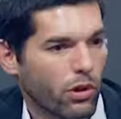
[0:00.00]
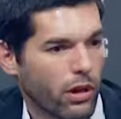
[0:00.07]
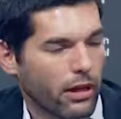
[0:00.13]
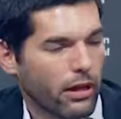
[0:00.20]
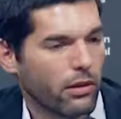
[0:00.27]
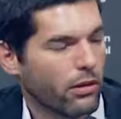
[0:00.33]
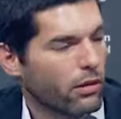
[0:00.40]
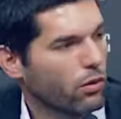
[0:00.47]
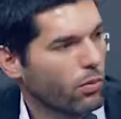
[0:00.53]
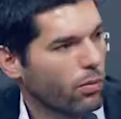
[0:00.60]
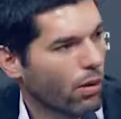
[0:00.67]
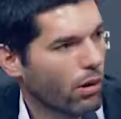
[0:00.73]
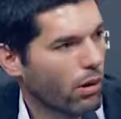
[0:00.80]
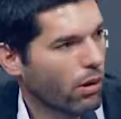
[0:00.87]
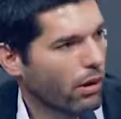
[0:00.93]
how did you find him?
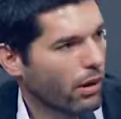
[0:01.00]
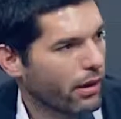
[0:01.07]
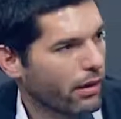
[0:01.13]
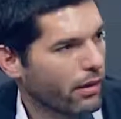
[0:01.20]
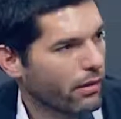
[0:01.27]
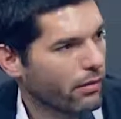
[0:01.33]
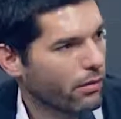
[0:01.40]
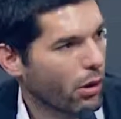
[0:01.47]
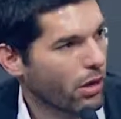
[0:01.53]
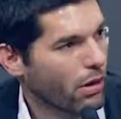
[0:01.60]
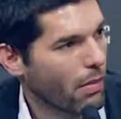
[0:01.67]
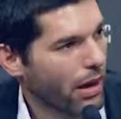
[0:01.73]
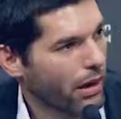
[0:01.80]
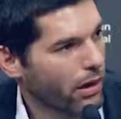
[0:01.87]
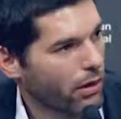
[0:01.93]
Well, I found him,
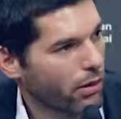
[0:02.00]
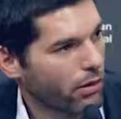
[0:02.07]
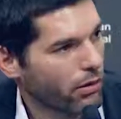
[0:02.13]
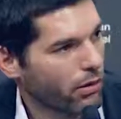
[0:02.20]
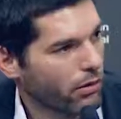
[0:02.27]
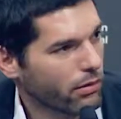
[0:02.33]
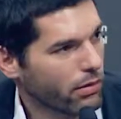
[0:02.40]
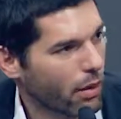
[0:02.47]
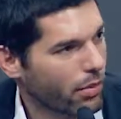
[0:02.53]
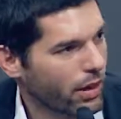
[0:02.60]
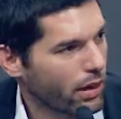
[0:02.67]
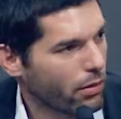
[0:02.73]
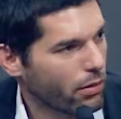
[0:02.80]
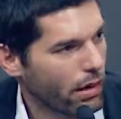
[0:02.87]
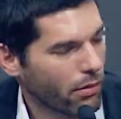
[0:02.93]
like many people, in
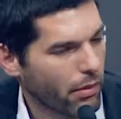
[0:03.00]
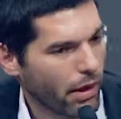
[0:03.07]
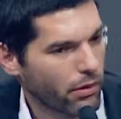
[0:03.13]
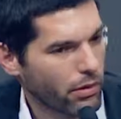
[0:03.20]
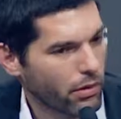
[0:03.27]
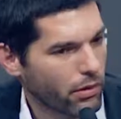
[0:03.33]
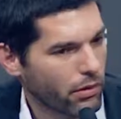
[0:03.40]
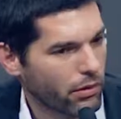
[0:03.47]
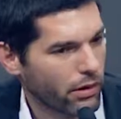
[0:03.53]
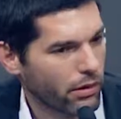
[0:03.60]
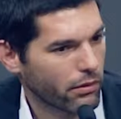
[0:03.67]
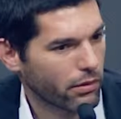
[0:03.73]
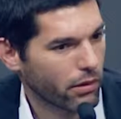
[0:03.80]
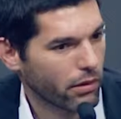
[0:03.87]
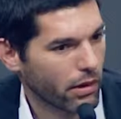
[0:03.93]
Tony Manero, the
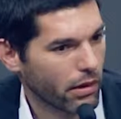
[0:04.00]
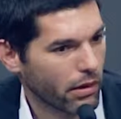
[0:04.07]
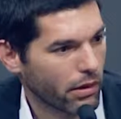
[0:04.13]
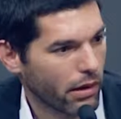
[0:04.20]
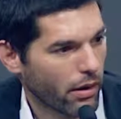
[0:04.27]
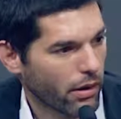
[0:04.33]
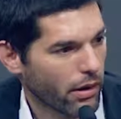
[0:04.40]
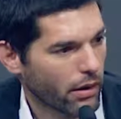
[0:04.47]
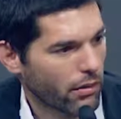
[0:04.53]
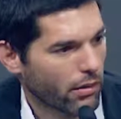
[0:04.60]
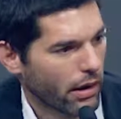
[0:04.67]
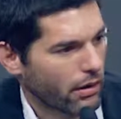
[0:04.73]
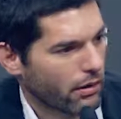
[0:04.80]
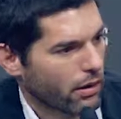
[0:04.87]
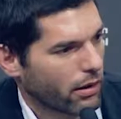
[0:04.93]
film, marvelous film,
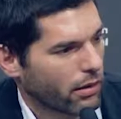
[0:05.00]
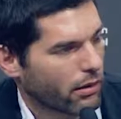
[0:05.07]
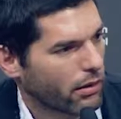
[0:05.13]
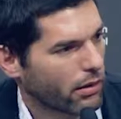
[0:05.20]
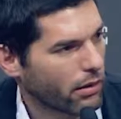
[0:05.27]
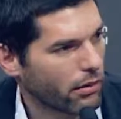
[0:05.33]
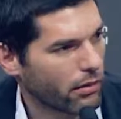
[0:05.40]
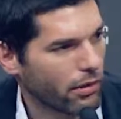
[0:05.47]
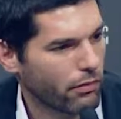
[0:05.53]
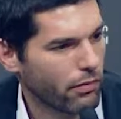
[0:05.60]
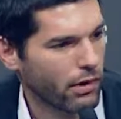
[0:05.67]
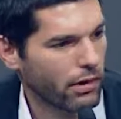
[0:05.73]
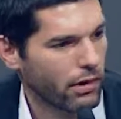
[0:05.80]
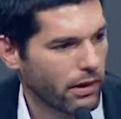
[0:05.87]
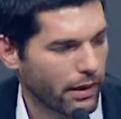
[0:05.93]
where
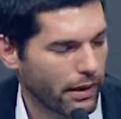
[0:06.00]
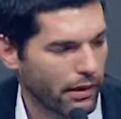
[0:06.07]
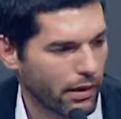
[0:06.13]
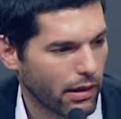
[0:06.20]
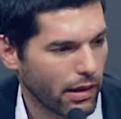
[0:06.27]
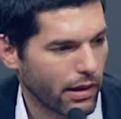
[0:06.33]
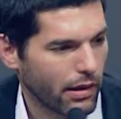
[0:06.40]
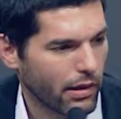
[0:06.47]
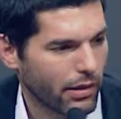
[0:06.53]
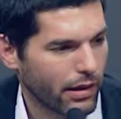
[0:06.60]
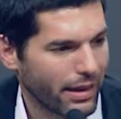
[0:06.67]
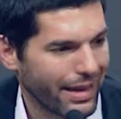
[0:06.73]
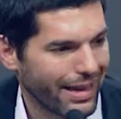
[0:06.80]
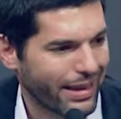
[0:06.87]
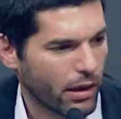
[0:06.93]
what he does
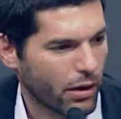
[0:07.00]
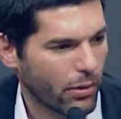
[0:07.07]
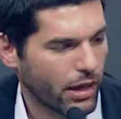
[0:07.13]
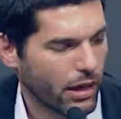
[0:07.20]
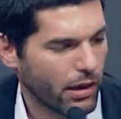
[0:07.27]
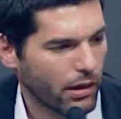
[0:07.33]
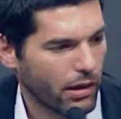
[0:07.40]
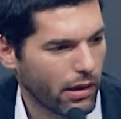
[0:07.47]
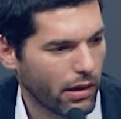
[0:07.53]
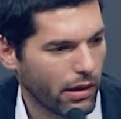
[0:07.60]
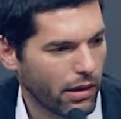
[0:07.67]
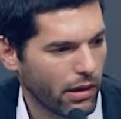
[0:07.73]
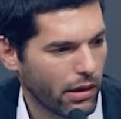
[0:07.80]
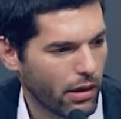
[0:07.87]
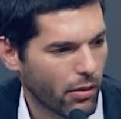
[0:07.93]
is is
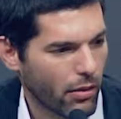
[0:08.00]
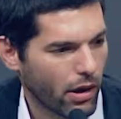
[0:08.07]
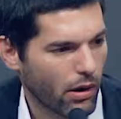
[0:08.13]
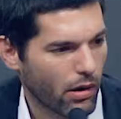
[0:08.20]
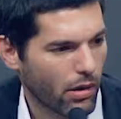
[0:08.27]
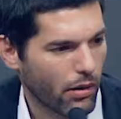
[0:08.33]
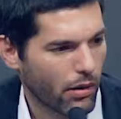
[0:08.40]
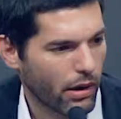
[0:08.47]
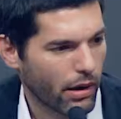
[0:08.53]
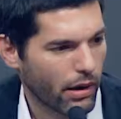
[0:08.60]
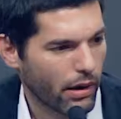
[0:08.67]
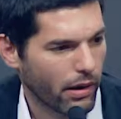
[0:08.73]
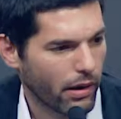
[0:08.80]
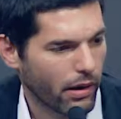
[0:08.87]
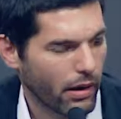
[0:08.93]
difficult to
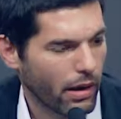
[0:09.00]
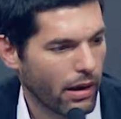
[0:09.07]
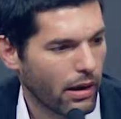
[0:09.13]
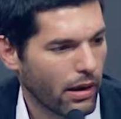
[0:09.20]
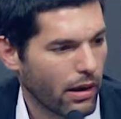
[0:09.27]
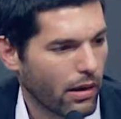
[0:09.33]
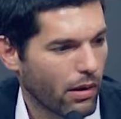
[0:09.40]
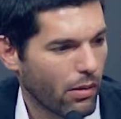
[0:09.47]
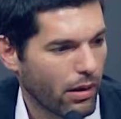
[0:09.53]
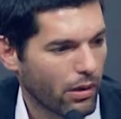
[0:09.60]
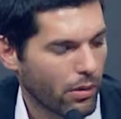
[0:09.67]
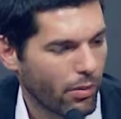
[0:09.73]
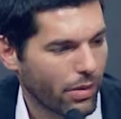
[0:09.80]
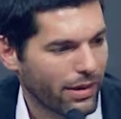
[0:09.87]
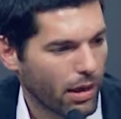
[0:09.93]
describe. And then
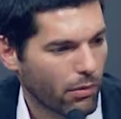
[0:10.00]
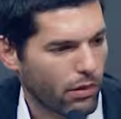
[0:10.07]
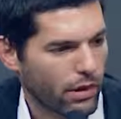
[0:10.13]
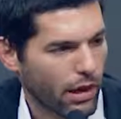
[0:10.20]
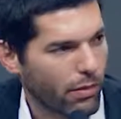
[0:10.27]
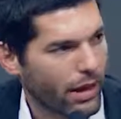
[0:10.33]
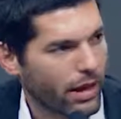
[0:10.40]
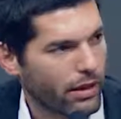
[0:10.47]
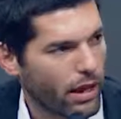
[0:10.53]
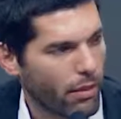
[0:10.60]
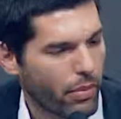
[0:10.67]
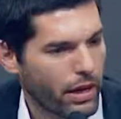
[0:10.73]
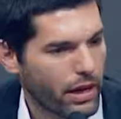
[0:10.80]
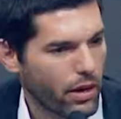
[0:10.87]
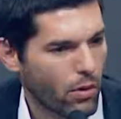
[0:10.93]
when we
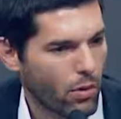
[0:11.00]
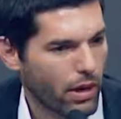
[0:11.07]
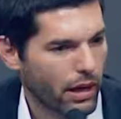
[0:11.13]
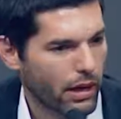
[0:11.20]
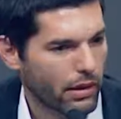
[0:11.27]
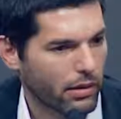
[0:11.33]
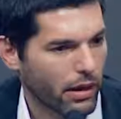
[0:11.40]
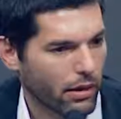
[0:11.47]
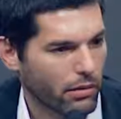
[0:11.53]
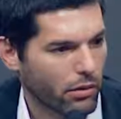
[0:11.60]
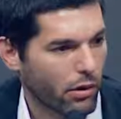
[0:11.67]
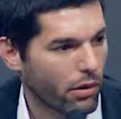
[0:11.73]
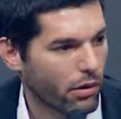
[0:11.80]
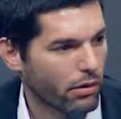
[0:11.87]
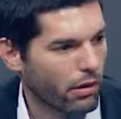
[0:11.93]
started to set
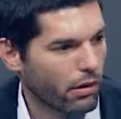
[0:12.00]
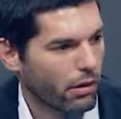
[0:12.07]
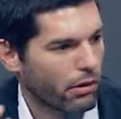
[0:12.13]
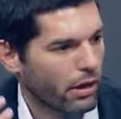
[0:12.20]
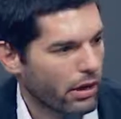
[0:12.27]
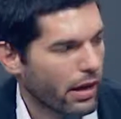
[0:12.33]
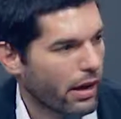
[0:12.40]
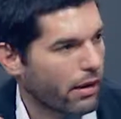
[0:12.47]
up the film,